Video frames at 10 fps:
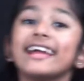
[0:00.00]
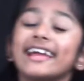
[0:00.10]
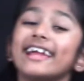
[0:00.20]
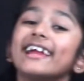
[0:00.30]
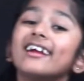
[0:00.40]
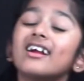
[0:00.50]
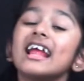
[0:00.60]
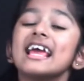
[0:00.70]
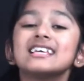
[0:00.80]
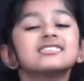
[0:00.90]
Here
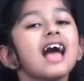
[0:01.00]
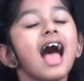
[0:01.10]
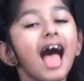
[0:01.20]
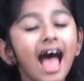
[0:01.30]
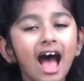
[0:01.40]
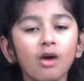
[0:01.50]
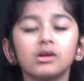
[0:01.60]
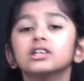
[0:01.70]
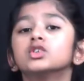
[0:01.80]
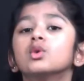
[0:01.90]
is
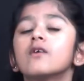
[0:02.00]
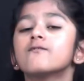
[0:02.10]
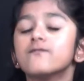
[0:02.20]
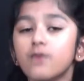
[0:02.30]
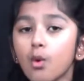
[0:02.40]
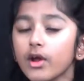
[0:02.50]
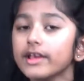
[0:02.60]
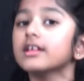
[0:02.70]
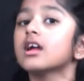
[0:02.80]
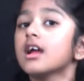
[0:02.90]
how to
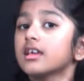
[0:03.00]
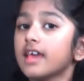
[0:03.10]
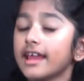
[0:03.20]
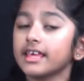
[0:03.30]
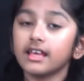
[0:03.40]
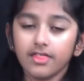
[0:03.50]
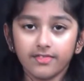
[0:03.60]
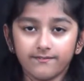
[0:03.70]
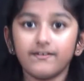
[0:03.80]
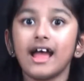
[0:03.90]
avoid getting
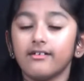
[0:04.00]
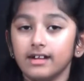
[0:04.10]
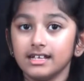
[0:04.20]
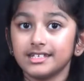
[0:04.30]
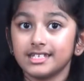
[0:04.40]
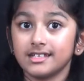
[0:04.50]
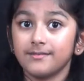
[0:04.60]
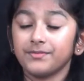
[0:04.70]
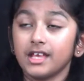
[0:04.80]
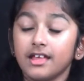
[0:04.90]
the virus.
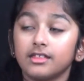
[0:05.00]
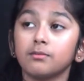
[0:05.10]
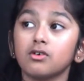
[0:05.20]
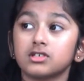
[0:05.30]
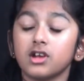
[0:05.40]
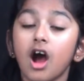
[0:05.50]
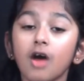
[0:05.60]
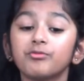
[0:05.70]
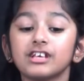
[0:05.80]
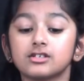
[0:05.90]
The most
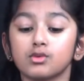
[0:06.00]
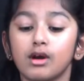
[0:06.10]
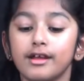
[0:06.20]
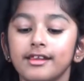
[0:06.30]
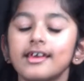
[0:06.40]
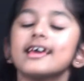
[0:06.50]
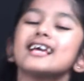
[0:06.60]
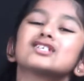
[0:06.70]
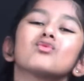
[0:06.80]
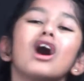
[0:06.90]
obvious one
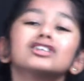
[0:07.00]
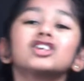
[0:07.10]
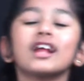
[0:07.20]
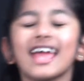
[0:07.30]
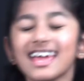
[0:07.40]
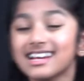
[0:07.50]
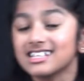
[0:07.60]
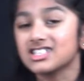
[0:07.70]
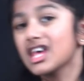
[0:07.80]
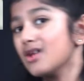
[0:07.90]
is wash your
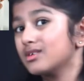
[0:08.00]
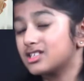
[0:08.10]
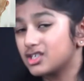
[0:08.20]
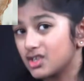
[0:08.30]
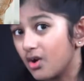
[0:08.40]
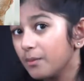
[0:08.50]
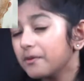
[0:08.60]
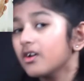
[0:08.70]
hands with soap